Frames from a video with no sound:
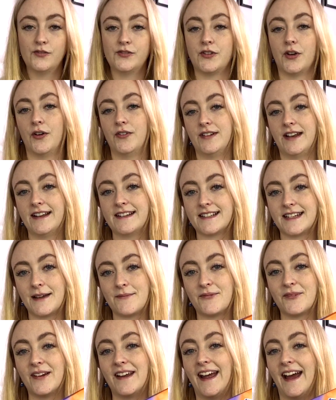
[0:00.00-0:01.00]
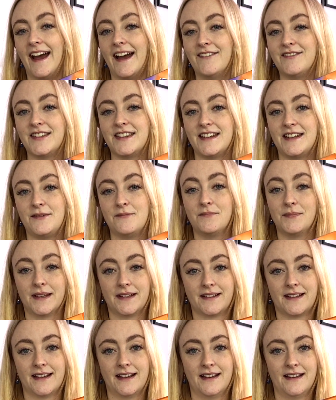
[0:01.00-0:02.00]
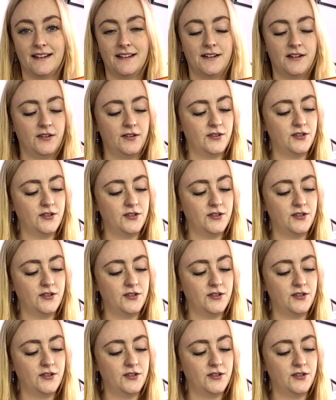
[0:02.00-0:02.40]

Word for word: So next up we have the Milka